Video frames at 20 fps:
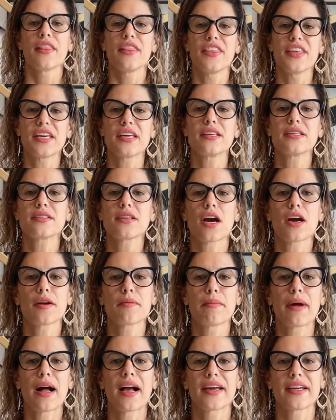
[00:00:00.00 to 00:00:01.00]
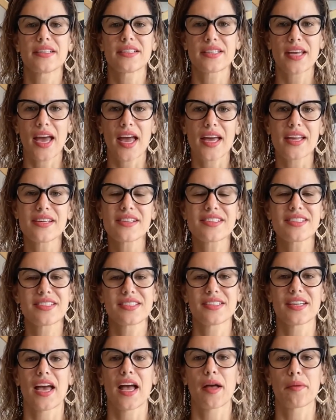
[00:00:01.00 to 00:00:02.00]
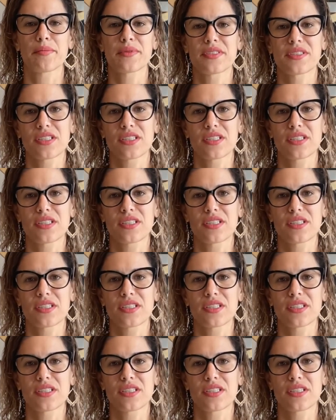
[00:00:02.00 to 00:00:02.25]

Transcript: These are my 10 steps